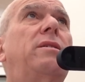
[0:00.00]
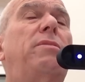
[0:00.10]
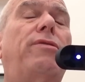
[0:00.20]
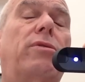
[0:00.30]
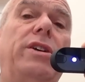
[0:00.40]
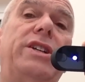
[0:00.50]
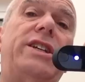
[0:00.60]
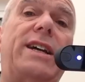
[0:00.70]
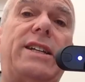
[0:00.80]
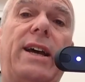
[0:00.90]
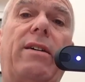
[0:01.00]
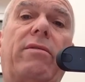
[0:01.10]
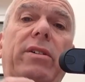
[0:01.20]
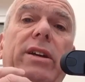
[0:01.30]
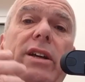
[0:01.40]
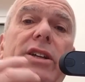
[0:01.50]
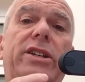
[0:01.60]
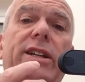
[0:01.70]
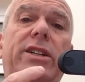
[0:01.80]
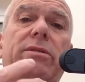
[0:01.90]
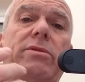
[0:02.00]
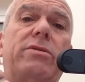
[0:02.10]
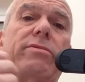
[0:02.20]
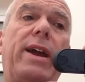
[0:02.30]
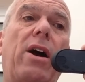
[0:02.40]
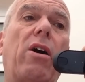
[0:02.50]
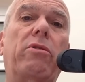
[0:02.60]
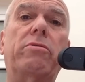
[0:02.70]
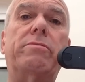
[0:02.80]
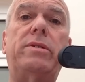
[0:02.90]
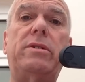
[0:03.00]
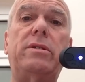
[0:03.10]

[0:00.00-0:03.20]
before you set out, you set it up to ring home,